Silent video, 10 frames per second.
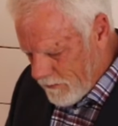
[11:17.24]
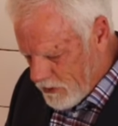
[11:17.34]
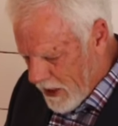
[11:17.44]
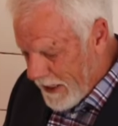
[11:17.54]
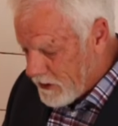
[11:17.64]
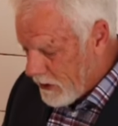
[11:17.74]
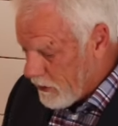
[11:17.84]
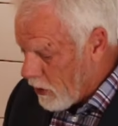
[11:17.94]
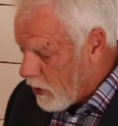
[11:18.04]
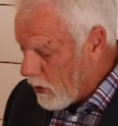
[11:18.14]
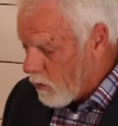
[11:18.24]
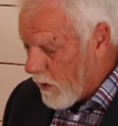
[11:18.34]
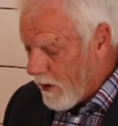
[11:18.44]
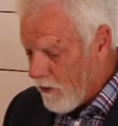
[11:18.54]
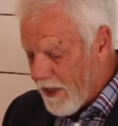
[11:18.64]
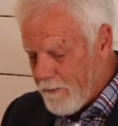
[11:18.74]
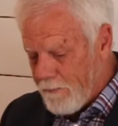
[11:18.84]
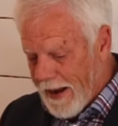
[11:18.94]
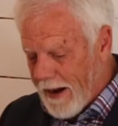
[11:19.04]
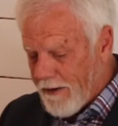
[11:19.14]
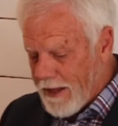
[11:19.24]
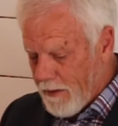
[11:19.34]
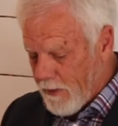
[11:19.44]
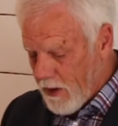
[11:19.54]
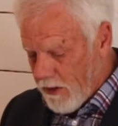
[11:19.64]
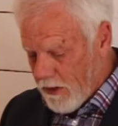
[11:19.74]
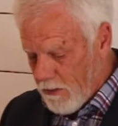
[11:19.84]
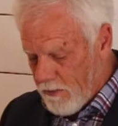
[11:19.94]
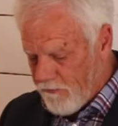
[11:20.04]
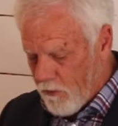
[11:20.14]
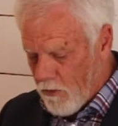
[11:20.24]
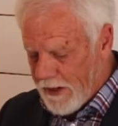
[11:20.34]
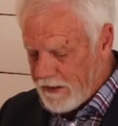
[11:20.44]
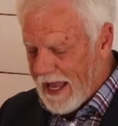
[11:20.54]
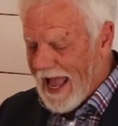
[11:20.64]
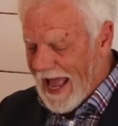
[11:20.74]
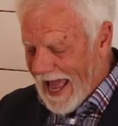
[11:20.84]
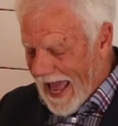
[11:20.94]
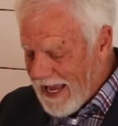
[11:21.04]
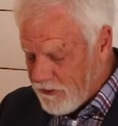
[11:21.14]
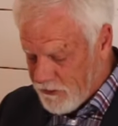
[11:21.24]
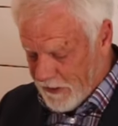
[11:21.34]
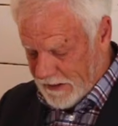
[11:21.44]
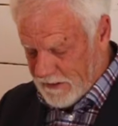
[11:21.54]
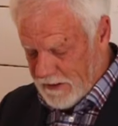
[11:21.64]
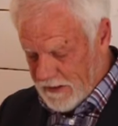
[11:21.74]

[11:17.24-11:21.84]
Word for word: changing the goodwill, they bear him a little before into hatred.